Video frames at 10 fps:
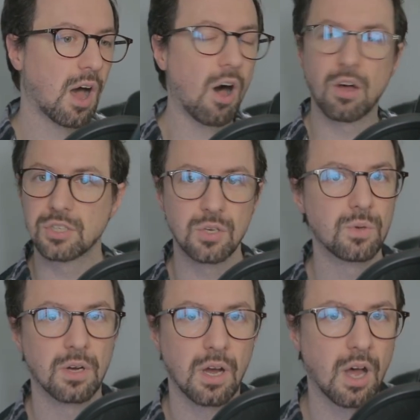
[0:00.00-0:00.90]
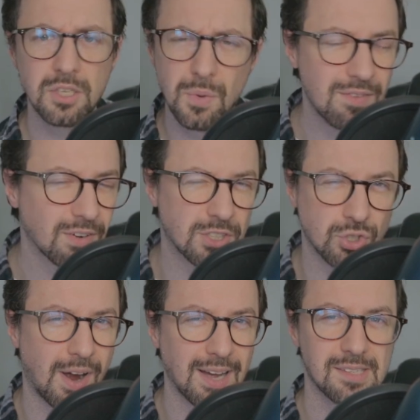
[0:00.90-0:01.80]
are you are you even
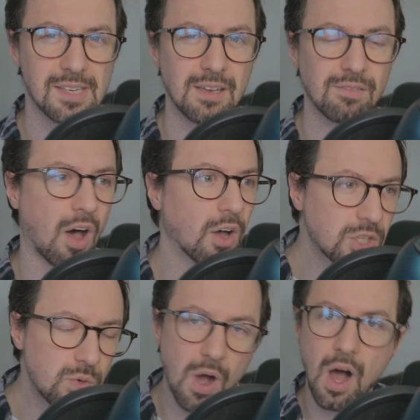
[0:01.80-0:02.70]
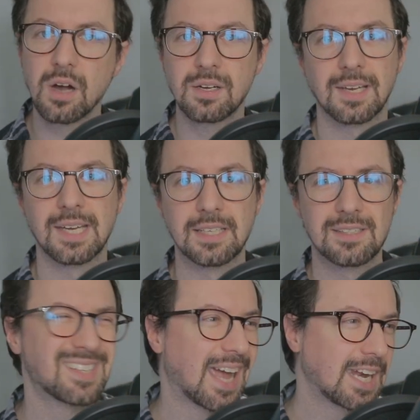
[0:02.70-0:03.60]
attractive are you ugly
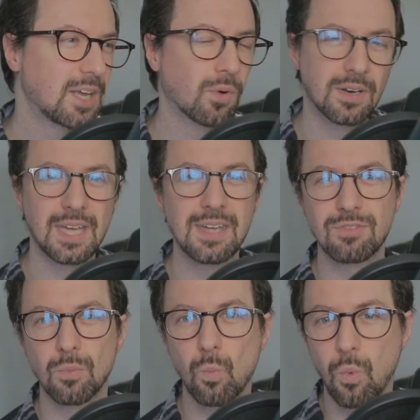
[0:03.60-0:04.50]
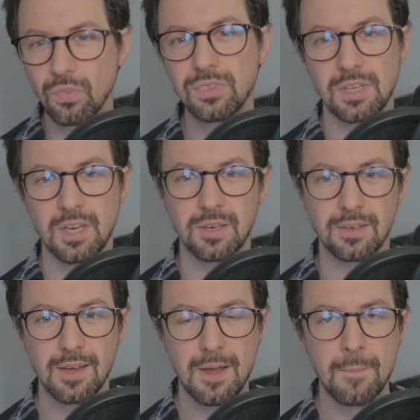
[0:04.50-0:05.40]
does anyone even want
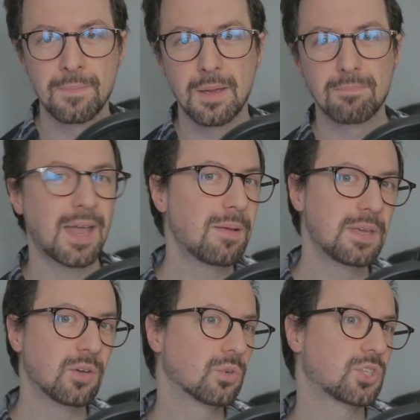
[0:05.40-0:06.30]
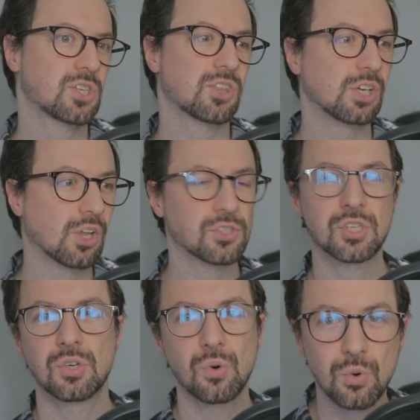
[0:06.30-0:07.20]
you maybe you're just the
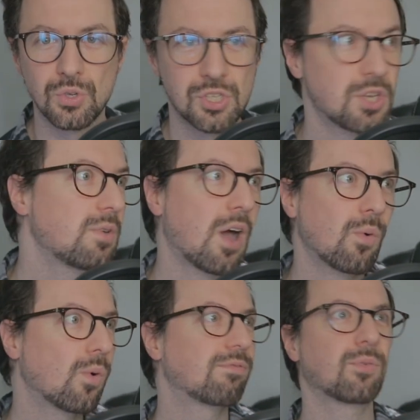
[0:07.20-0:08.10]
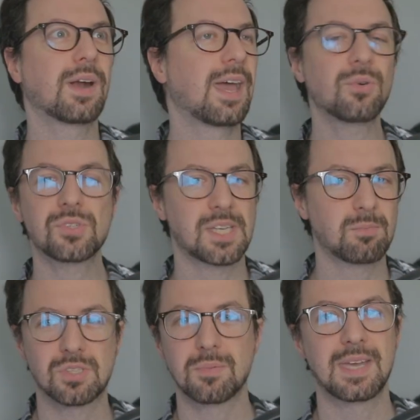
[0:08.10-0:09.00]
lost cause you know everyone else
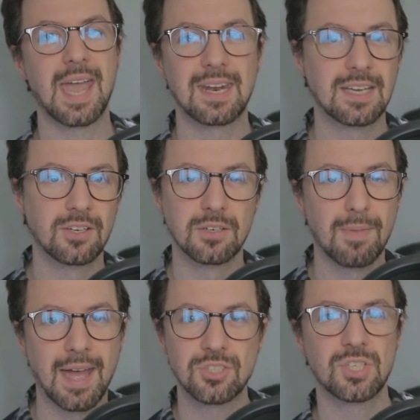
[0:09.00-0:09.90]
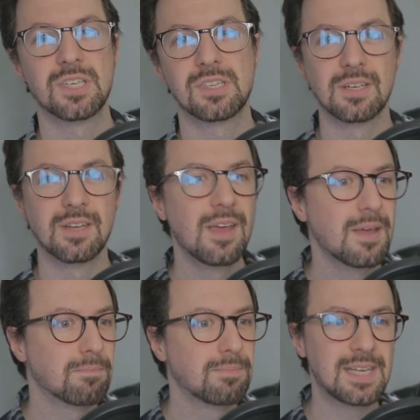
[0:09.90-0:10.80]
seems to be getting good matches and
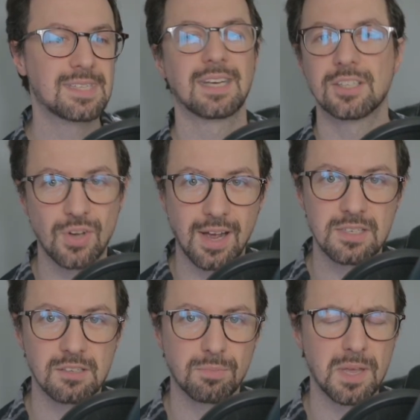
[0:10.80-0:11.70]
meeting attractive